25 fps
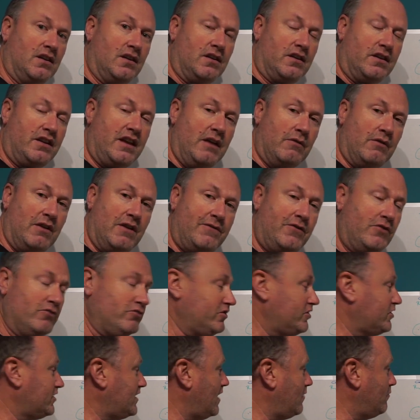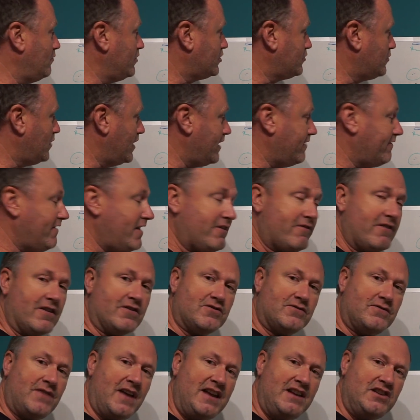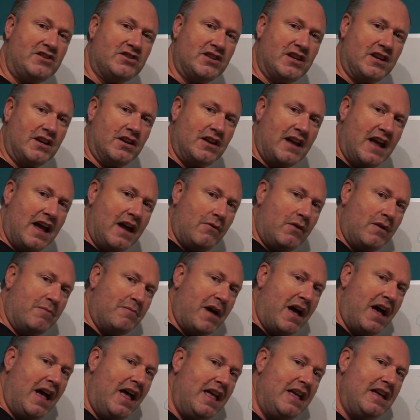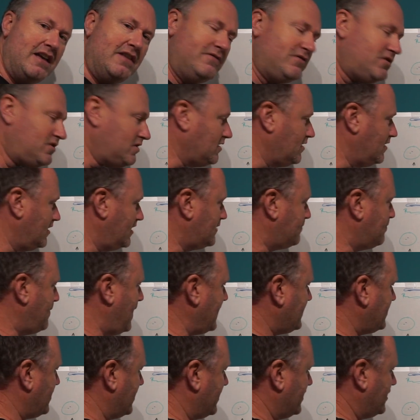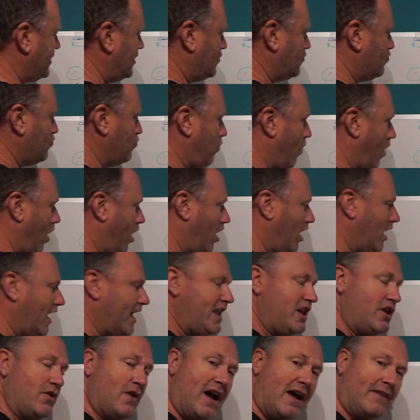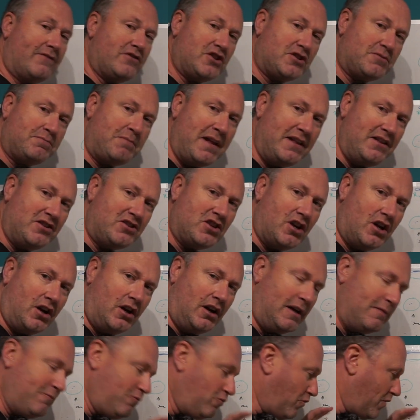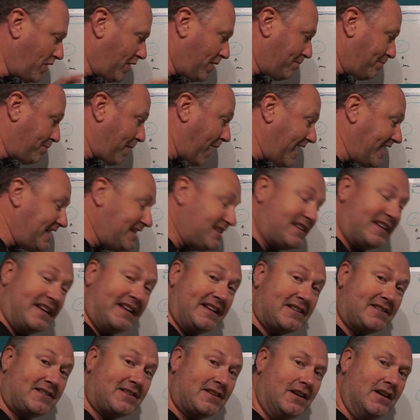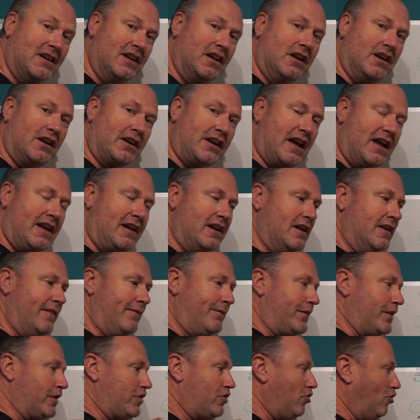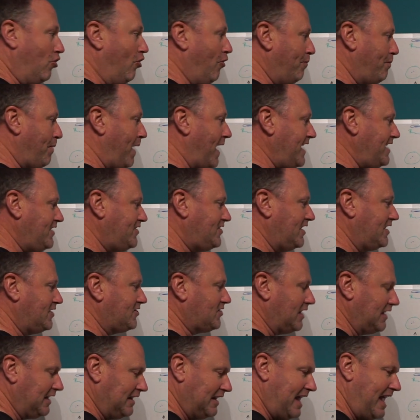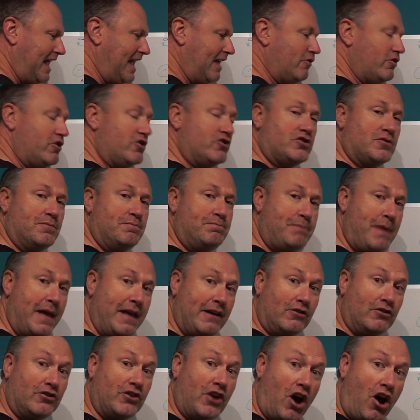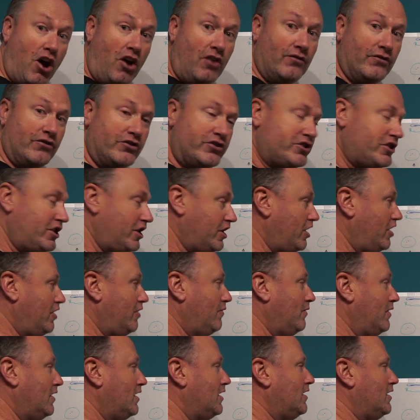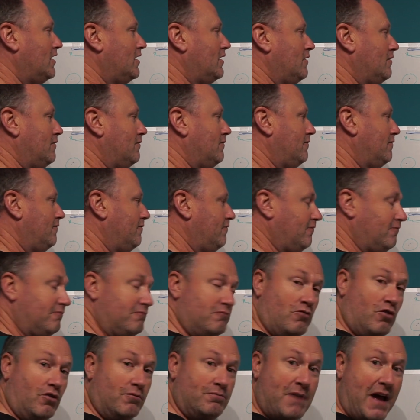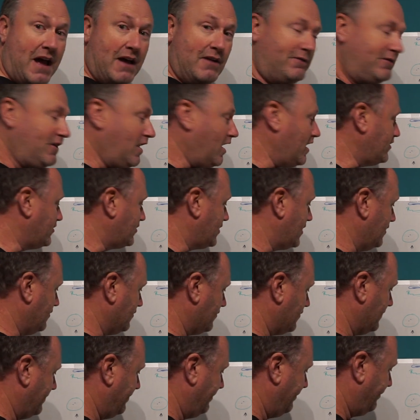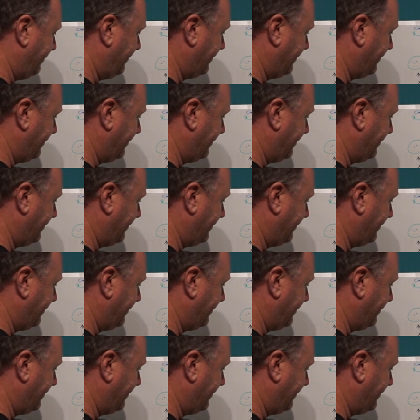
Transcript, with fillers: you know, if you understand which way your aircraft's facing and how it behaves, it's better. This is why you have to spend time with the basics. Okay, the core basics allow you to build onto more better flying skills.